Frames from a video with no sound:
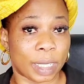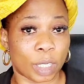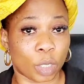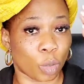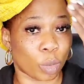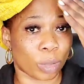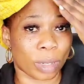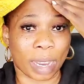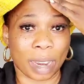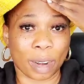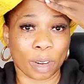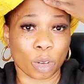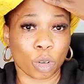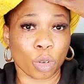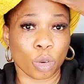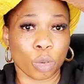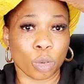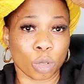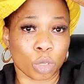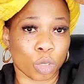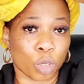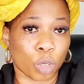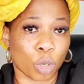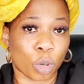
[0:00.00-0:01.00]
You can
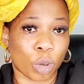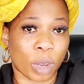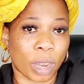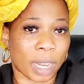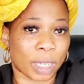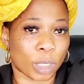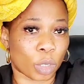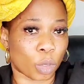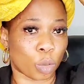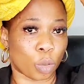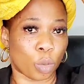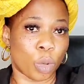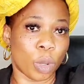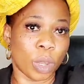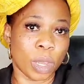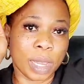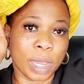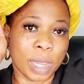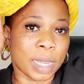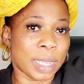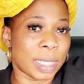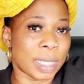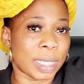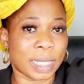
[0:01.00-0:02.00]
use your hand to
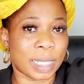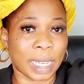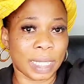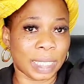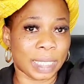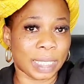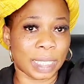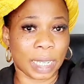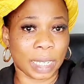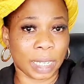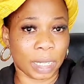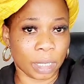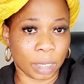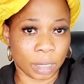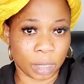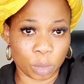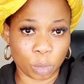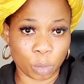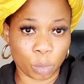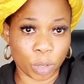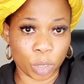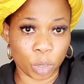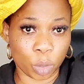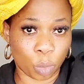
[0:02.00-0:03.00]
set it the
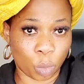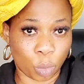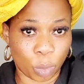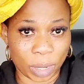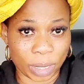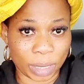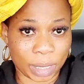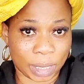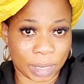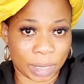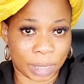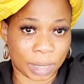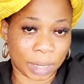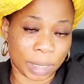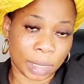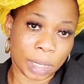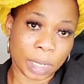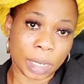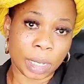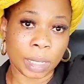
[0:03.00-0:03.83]
way you want it.